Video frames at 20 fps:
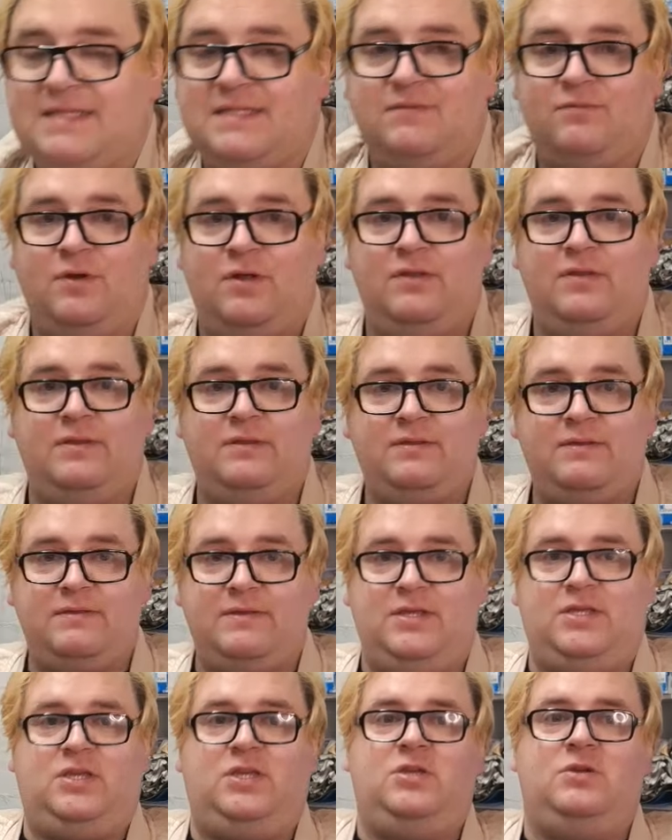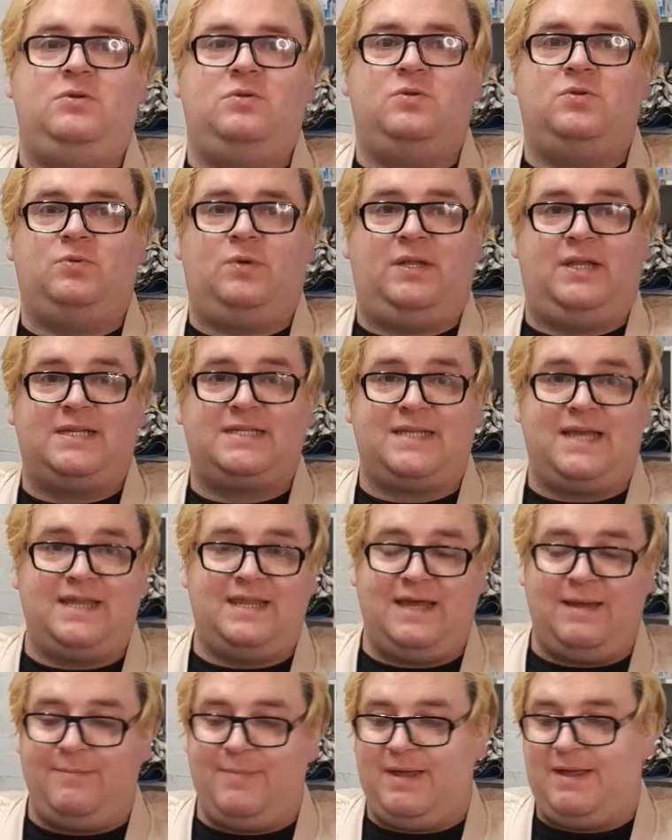massive one, the huge one
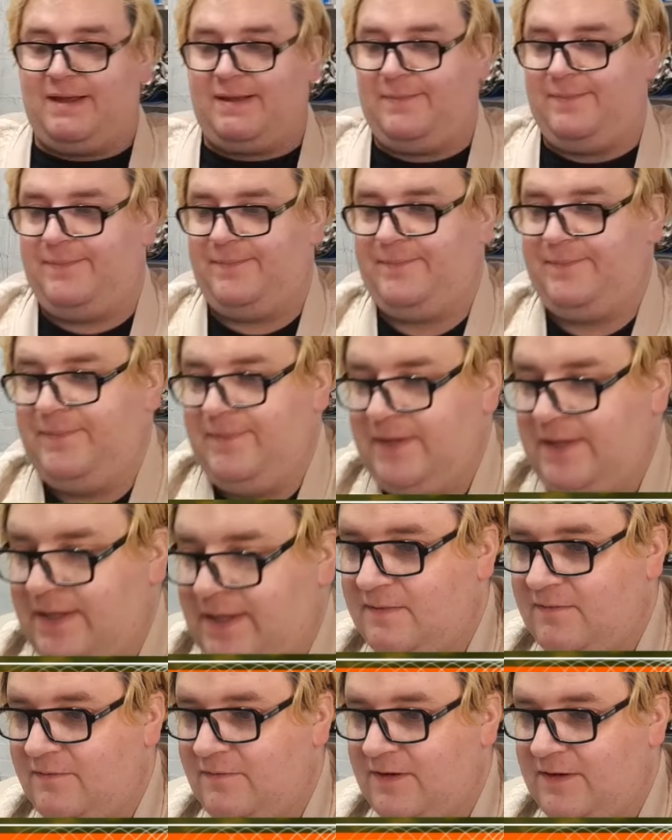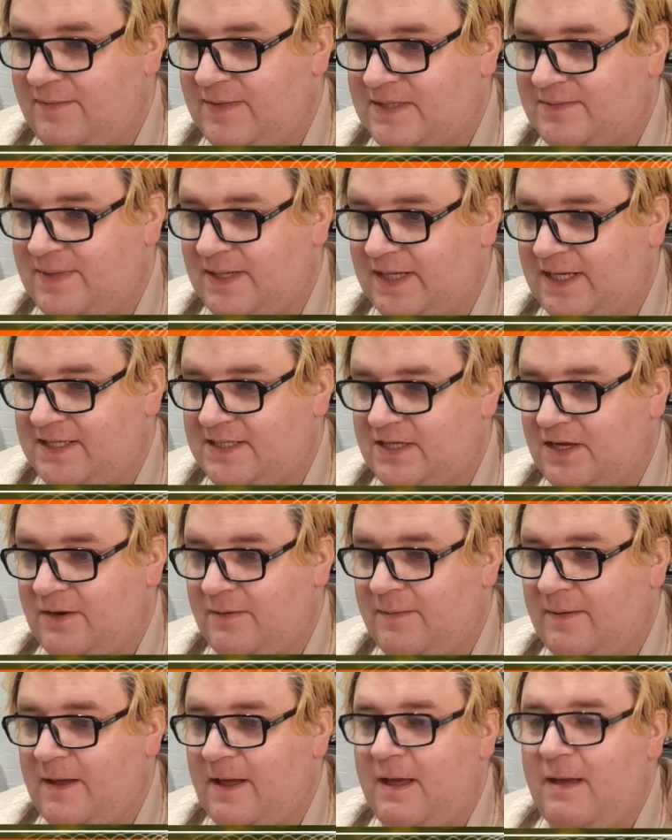that's like that big. Free Miss Piggy.
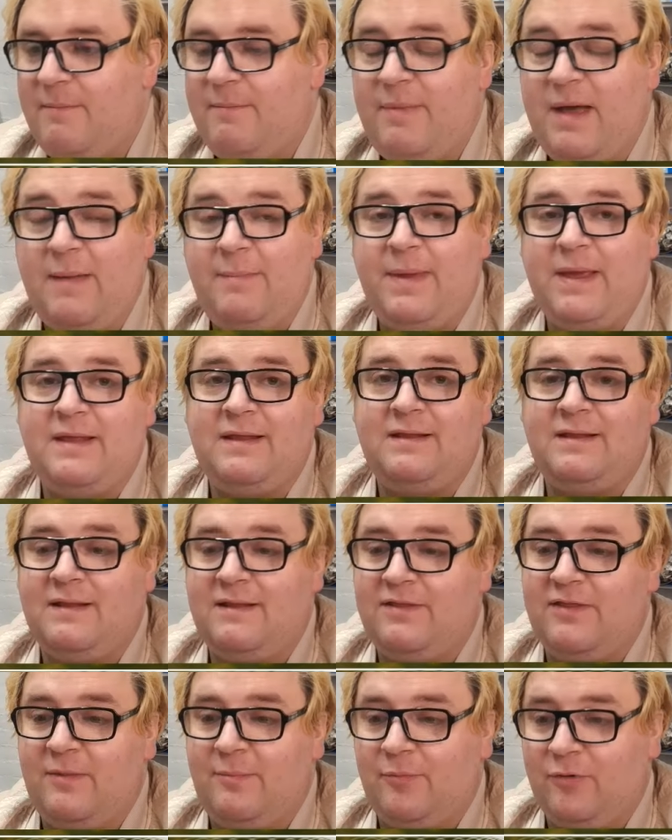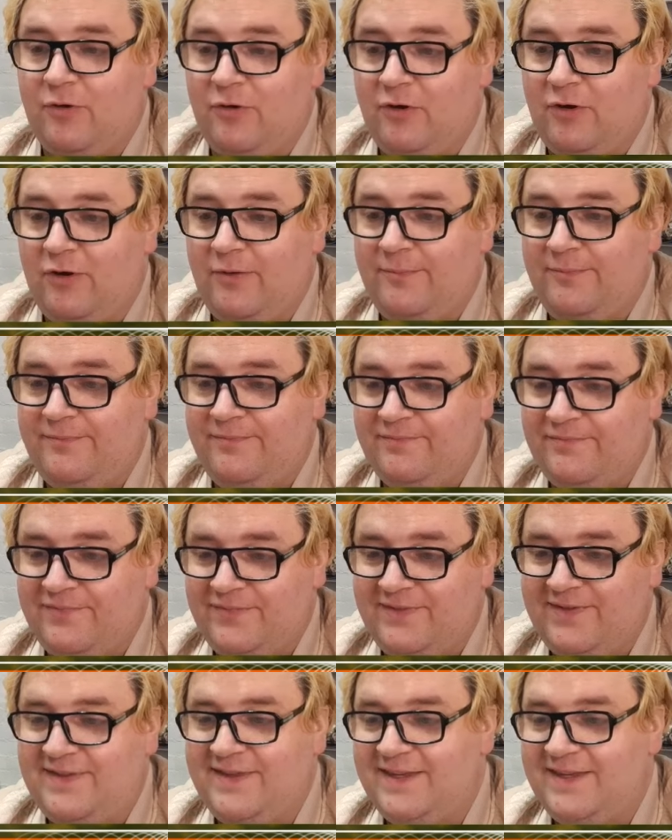So Pepe the Prawn.